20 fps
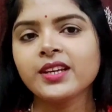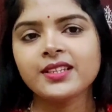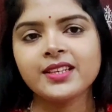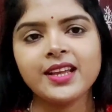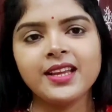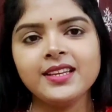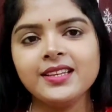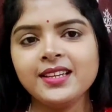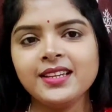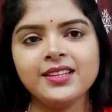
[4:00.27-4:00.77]
get
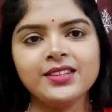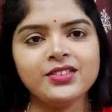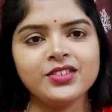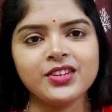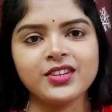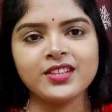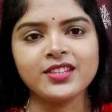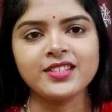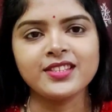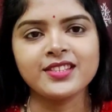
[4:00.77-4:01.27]
any
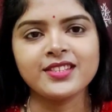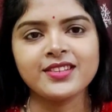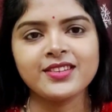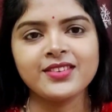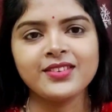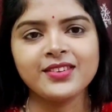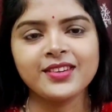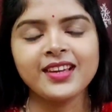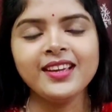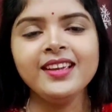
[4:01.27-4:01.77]
interest,
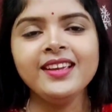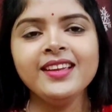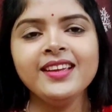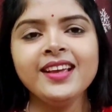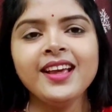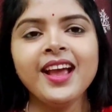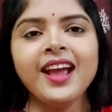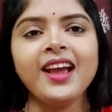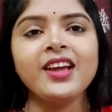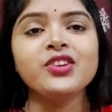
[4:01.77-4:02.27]
okay?
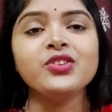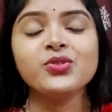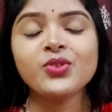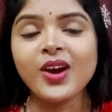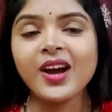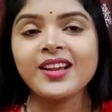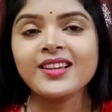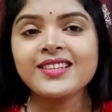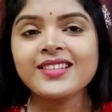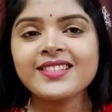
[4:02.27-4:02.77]
And to
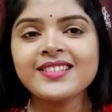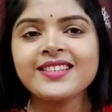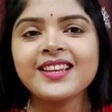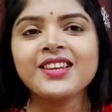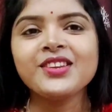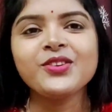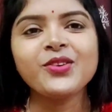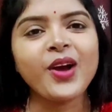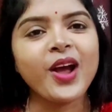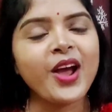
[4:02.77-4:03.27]

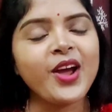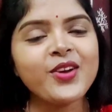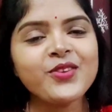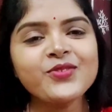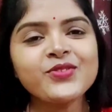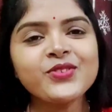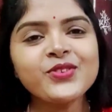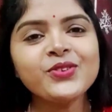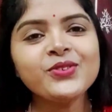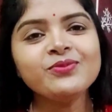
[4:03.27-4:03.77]
understand, you
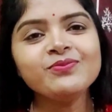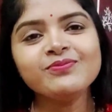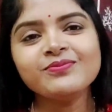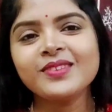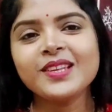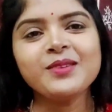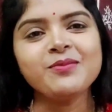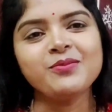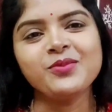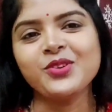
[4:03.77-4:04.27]
have to
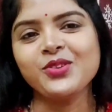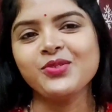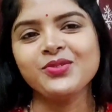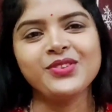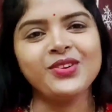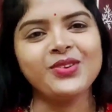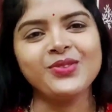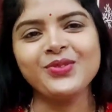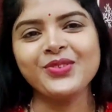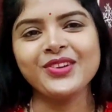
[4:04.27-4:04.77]
improve
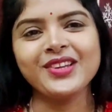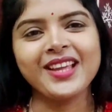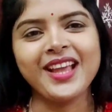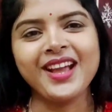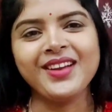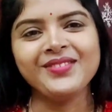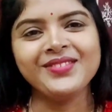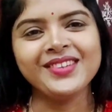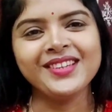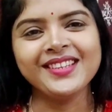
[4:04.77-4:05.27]
your
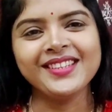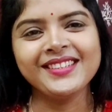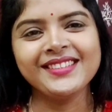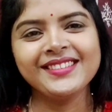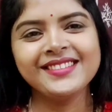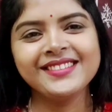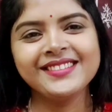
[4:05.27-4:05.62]
vocabulary.